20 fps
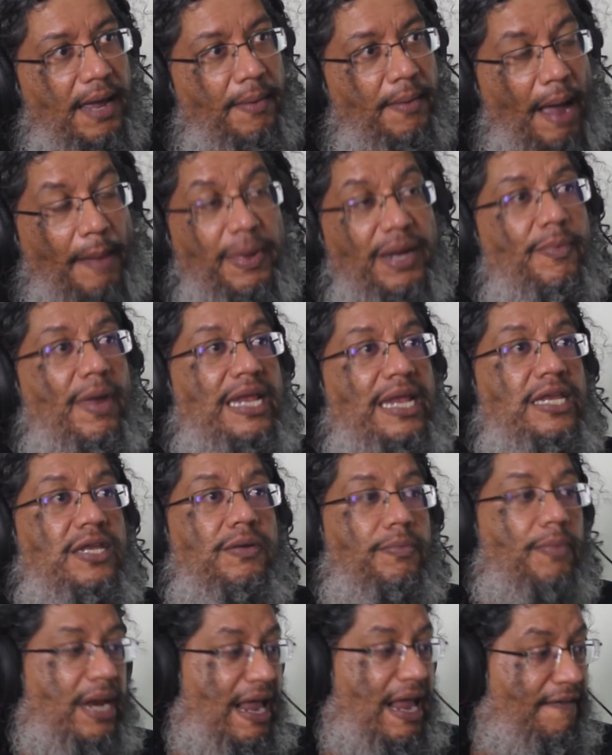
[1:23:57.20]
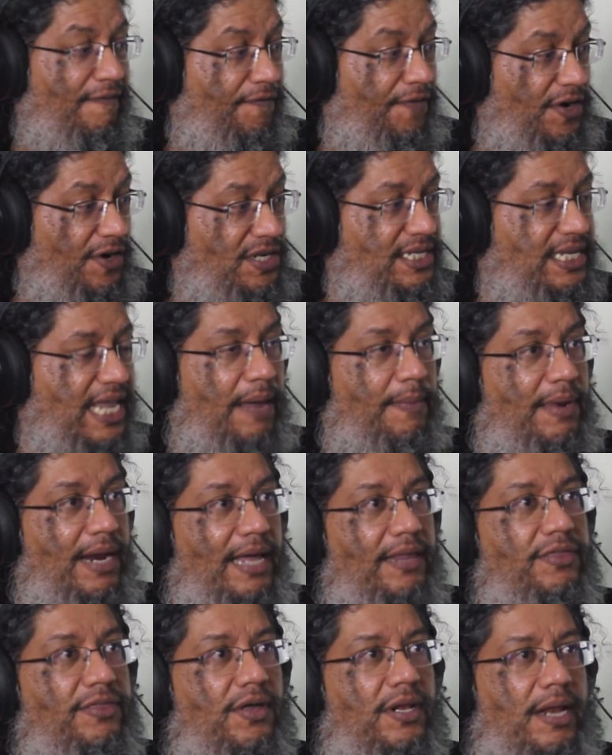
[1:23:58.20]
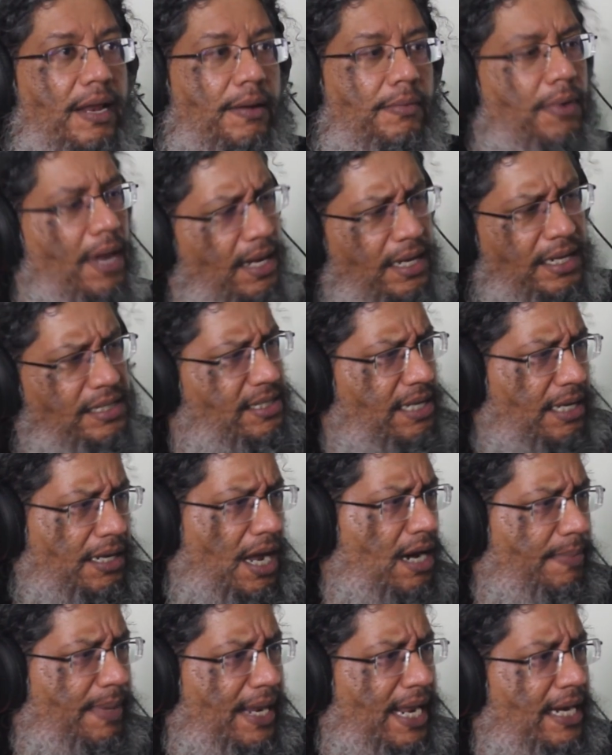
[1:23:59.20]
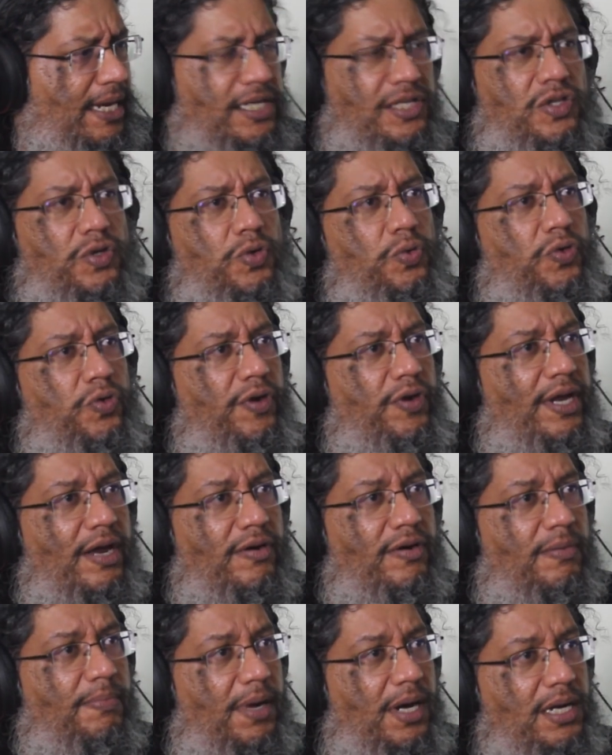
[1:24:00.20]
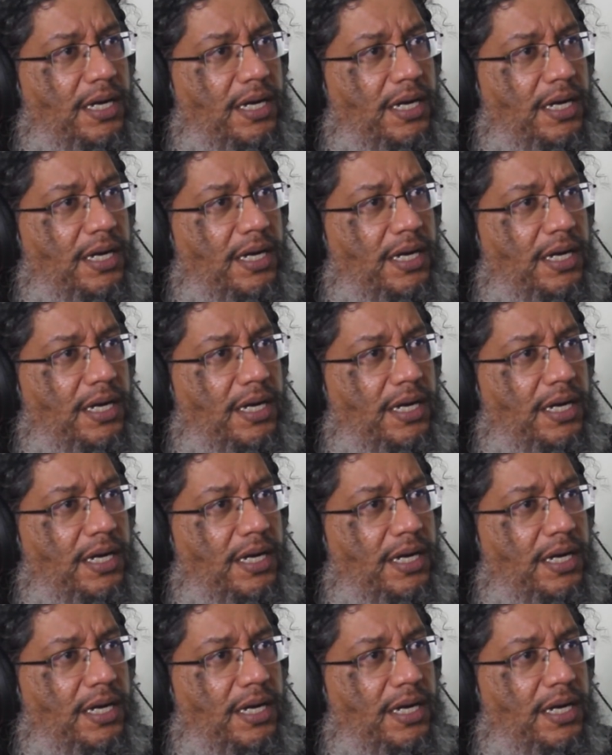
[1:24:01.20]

I mean, when I first came in, I thought that these have got to be at least $200-300.